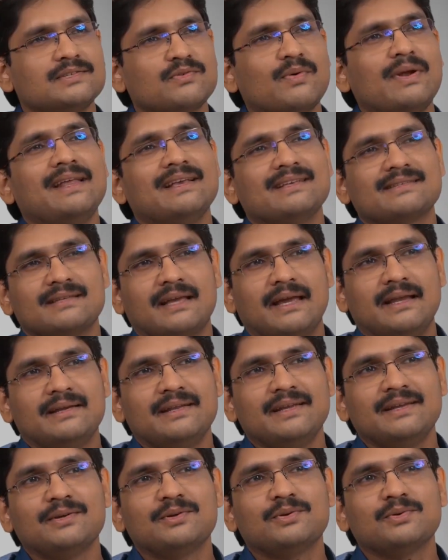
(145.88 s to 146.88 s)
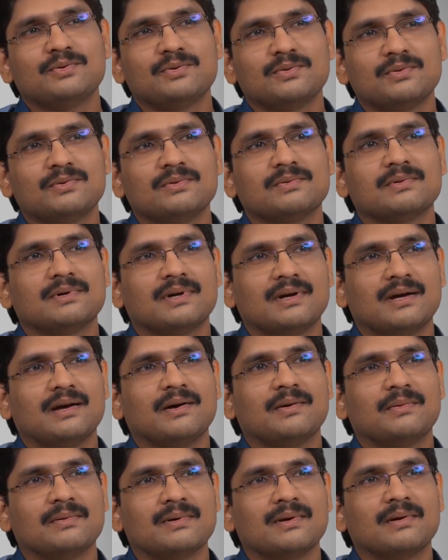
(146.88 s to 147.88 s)
It is quite exciting
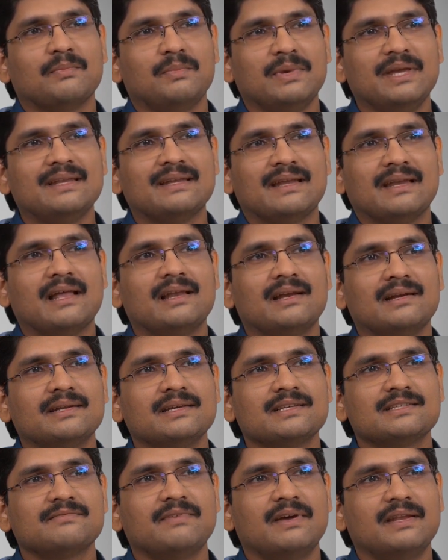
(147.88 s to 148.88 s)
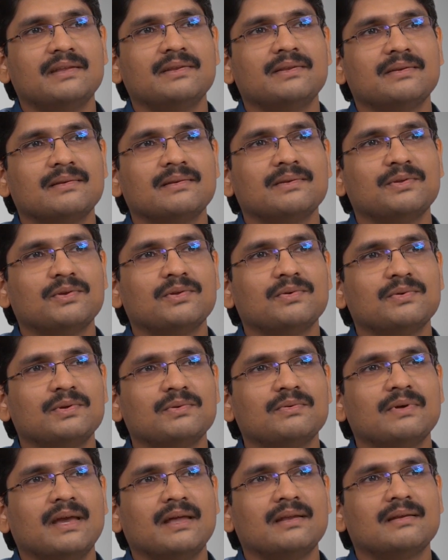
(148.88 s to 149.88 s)
to be in analytics, wherein, you know,
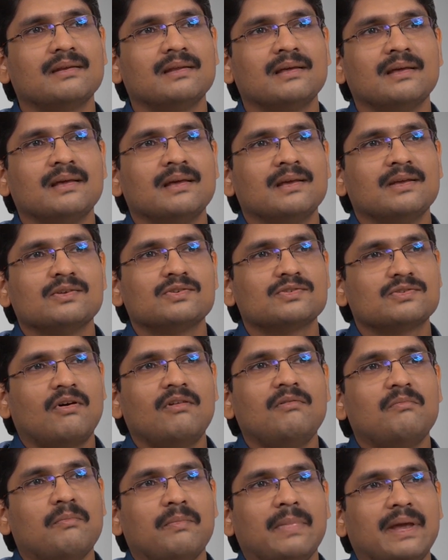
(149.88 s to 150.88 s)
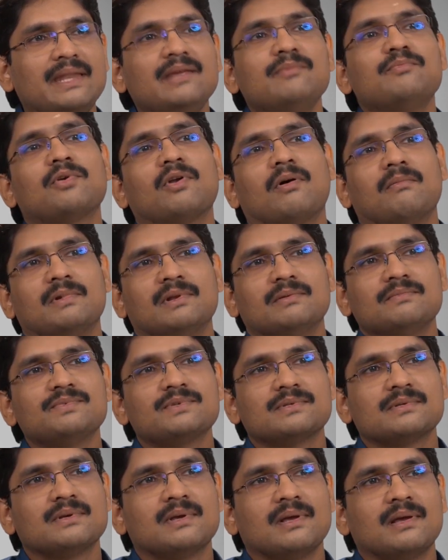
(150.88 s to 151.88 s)
you can solve many
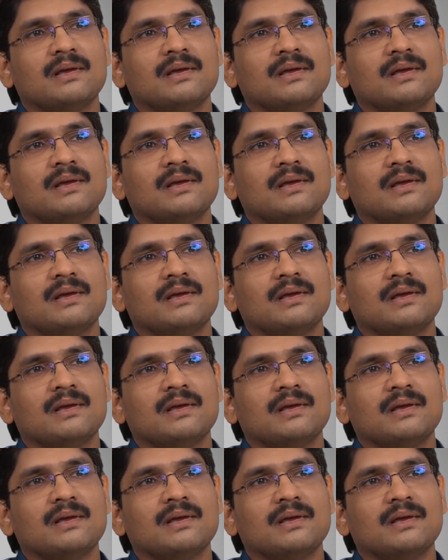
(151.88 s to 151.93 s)
problems